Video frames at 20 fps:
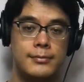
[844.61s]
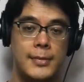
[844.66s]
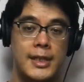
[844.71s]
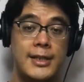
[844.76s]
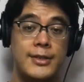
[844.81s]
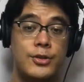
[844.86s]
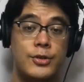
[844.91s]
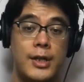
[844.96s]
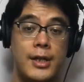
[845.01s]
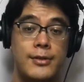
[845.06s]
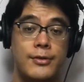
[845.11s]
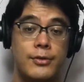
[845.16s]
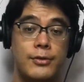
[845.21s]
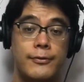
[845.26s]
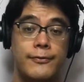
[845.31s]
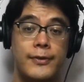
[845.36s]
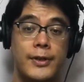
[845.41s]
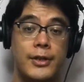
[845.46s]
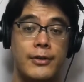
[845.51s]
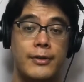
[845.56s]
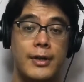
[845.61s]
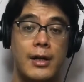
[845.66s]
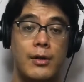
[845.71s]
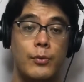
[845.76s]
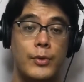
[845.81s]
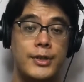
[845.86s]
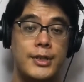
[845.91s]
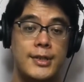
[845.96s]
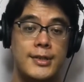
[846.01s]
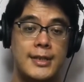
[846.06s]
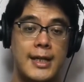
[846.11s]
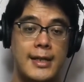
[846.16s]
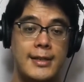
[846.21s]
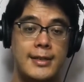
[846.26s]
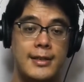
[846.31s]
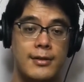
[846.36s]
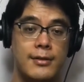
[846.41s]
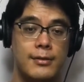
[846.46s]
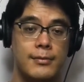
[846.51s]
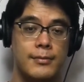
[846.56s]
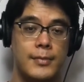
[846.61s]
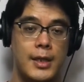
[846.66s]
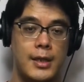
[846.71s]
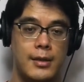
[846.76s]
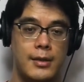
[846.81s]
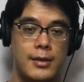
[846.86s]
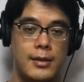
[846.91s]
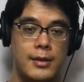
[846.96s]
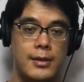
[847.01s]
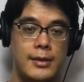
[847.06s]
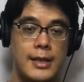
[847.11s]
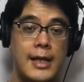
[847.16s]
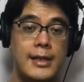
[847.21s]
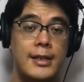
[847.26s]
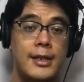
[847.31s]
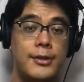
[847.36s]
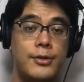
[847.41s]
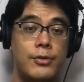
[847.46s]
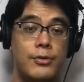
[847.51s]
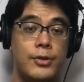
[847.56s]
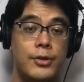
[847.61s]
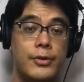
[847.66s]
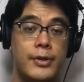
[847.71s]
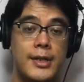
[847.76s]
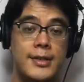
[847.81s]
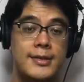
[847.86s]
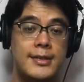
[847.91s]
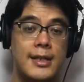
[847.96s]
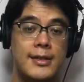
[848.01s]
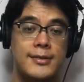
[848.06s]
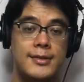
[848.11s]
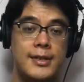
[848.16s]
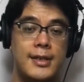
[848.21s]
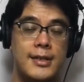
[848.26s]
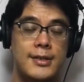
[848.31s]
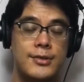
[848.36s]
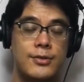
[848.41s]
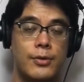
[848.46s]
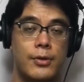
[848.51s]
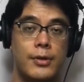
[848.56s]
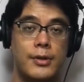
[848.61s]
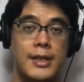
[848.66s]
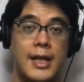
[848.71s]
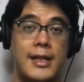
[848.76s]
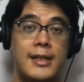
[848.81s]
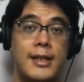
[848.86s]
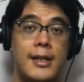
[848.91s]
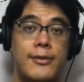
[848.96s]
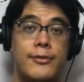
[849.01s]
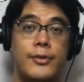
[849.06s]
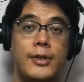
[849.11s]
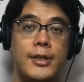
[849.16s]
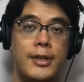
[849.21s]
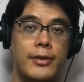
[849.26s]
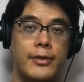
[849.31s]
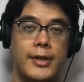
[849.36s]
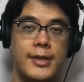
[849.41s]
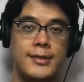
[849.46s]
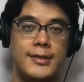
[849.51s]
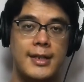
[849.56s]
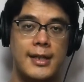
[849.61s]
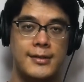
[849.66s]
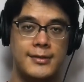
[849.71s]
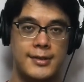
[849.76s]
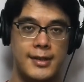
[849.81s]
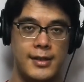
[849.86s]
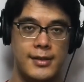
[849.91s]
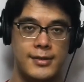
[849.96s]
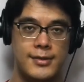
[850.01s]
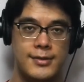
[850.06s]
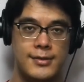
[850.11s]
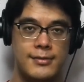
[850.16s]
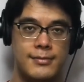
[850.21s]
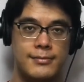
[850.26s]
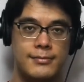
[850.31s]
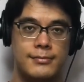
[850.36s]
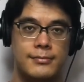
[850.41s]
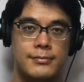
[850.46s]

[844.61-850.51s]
He's trying to figure out which is ideal, 92 degrees Celsius or 93 degrees Celsius.